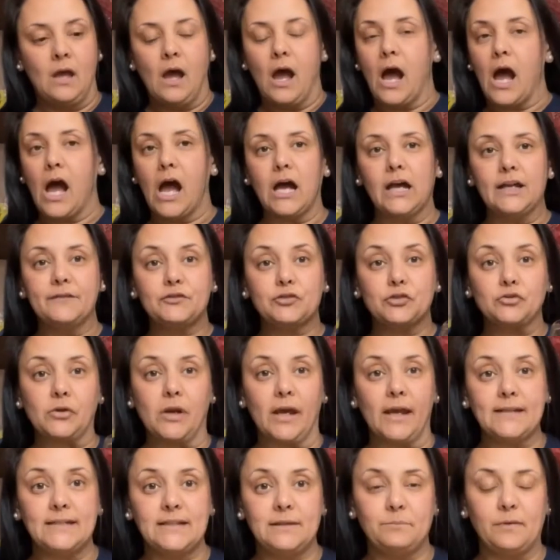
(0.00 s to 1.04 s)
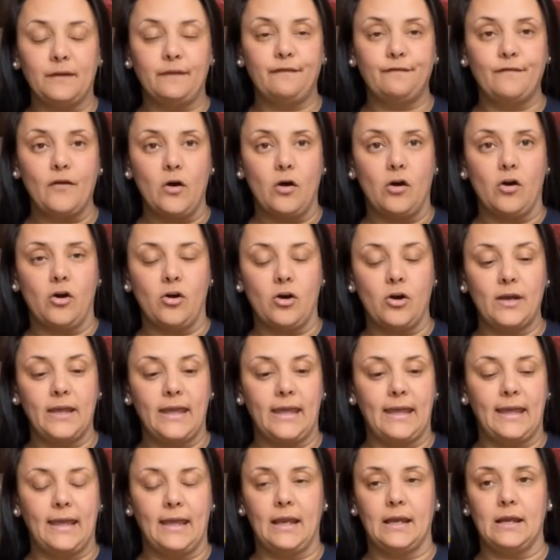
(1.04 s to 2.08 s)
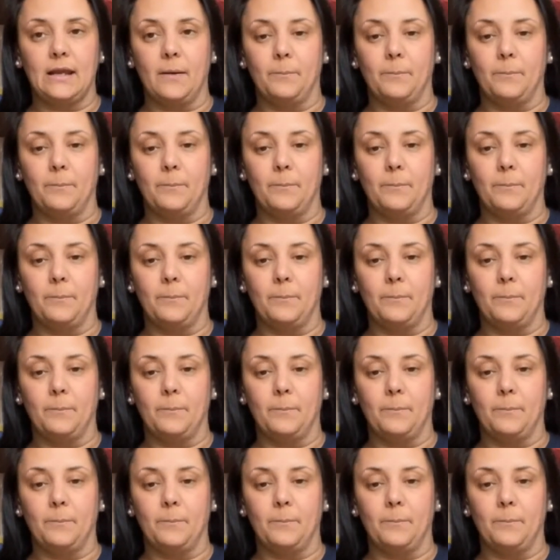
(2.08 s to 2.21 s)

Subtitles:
I've tried it before in